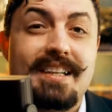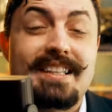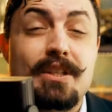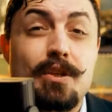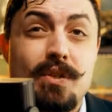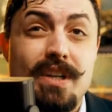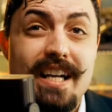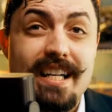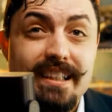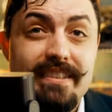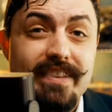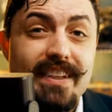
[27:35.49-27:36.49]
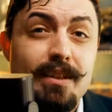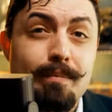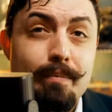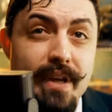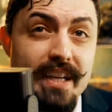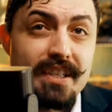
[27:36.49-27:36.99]
it's your elevator
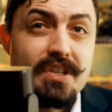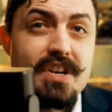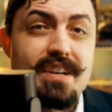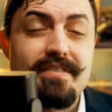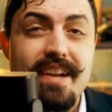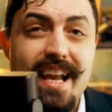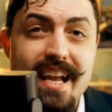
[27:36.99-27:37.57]
pitch of